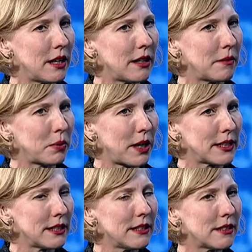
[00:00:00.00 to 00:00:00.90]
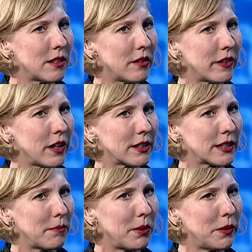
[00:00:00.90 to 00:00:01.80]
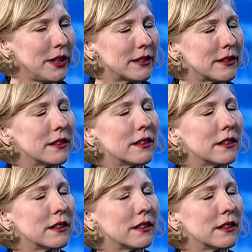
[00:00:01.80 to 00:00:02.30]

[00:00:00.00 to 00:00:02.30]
uh, prices over the last couple of weeks?